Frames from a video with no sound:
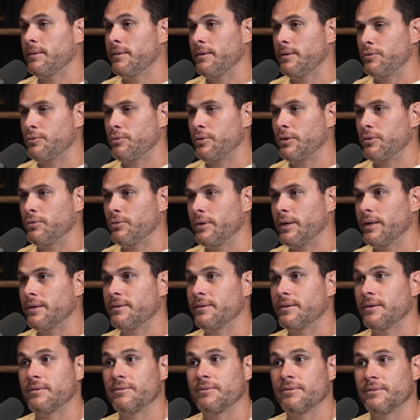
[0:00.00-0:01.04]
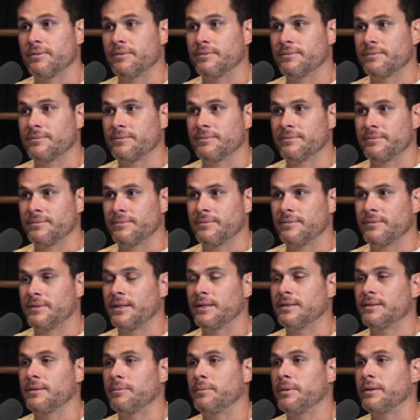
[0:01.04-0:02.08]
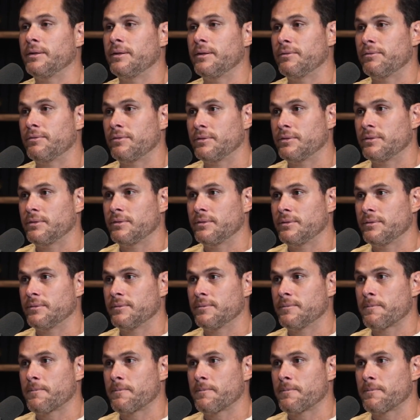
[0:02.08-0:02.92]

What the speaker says: They train to get tough. There's a big difference.